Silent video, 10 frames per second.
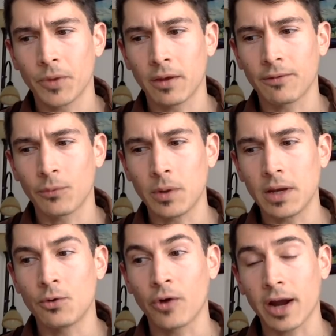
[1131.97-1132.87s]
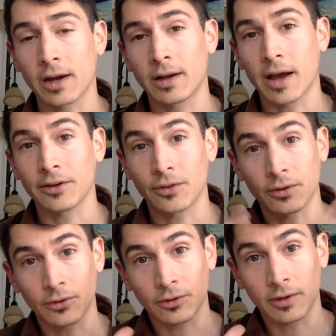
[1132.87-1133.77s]
if we need to recognize
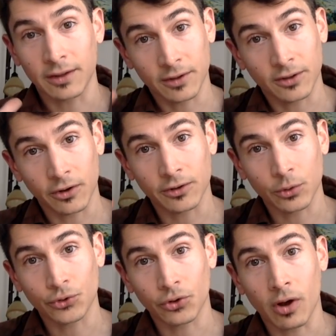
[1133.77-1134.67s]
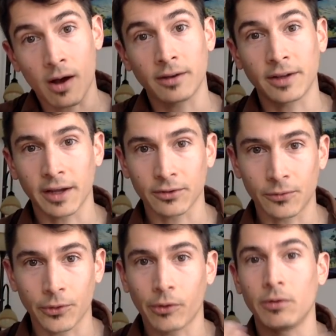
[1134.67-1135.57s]
this necessary social context
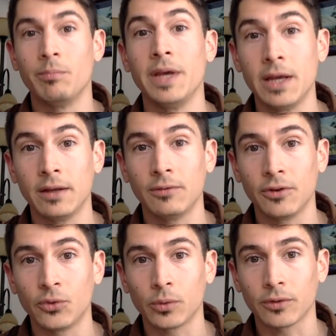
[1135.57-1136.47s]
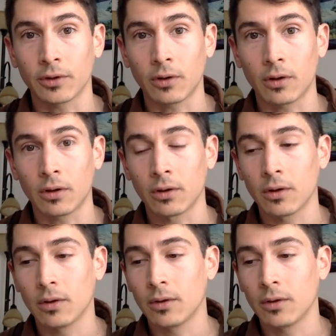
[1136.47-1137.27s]
for there to be individuals at all,